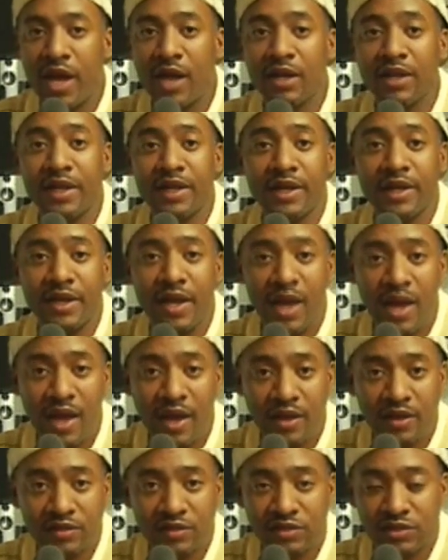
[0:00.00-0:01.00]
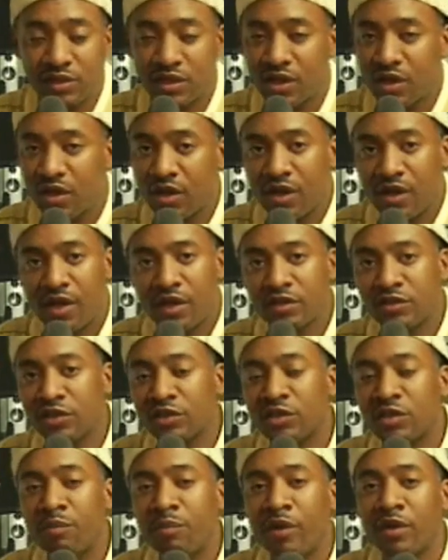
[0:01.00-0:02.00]
alien gangs, it's
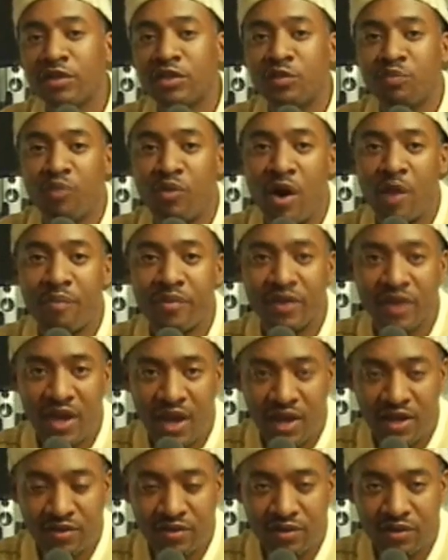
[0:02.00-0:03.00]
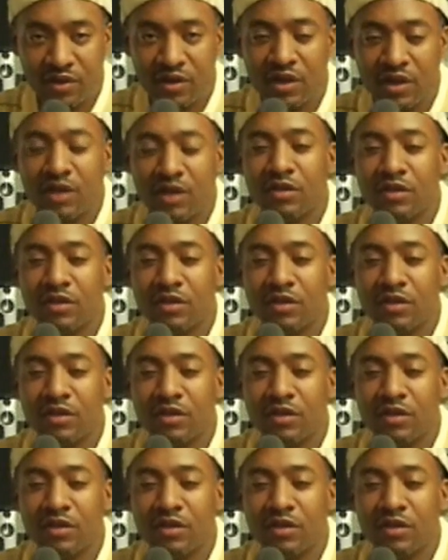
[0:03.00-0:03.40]
just a bunch of propaganda.